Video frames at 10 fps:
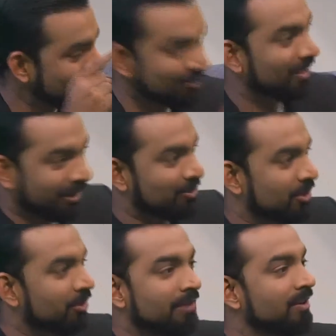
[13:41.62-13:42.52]
like you said, you've
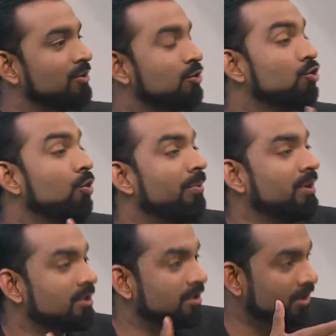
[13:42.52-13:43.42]
given us so
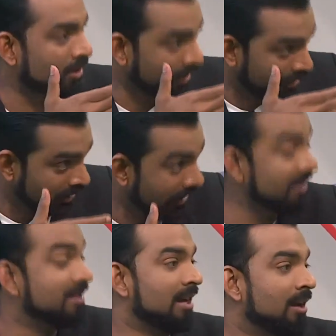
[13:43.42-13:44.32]
much
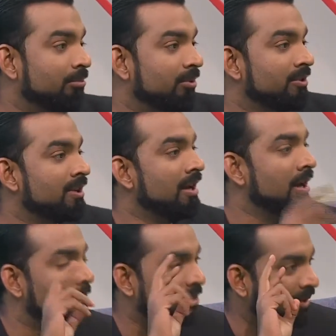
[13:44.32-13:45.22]
examples,
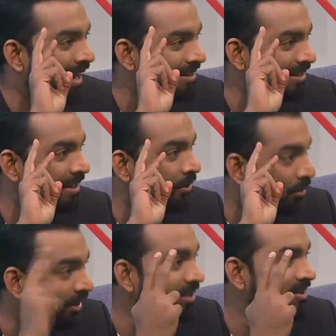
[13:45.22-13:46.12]
but to actually
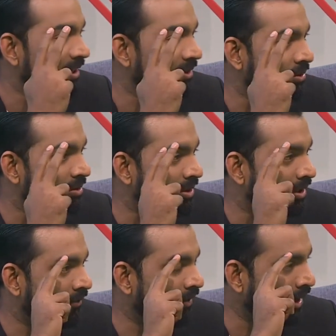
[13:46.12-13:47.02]
reset
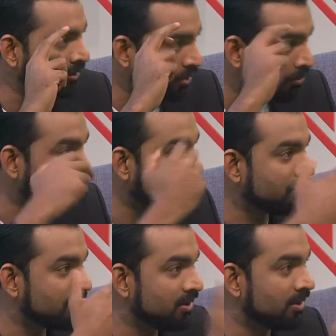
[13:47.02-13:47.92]
yourself and to
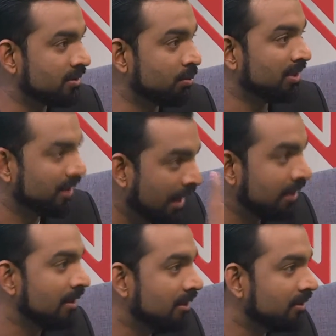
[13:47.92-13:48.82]
approach this with an
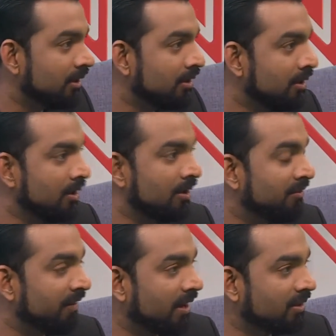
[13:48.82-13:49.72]
unyielding
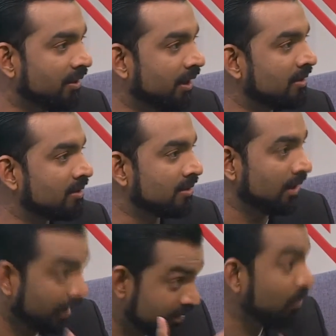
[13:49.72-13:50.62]
factor
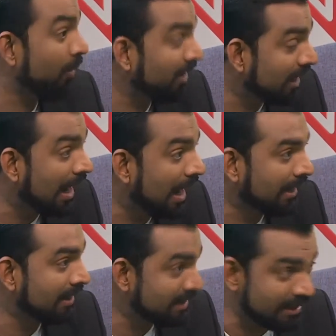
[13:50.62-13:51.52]
it's quite hard.
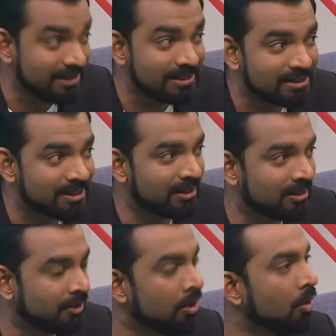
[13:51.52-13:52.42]
It's easier said than done.
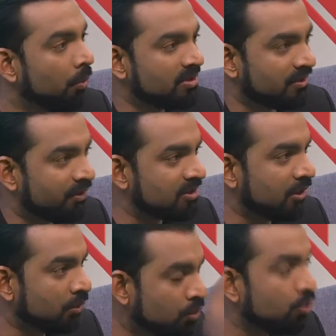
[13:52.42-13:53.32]
What's the first thing
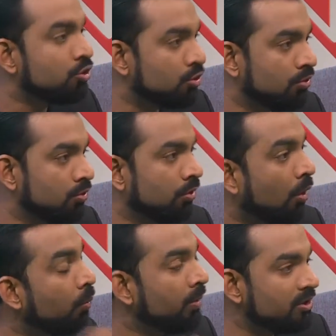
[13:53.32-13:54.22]
you should do or
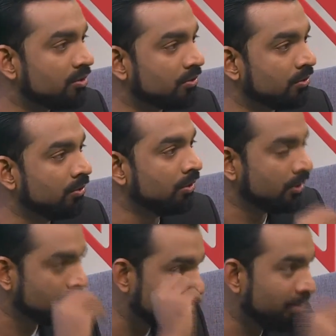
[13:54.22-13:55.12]
we should do
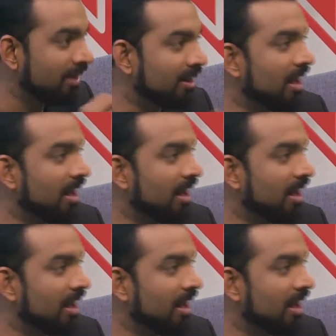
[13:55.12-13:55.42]
to make that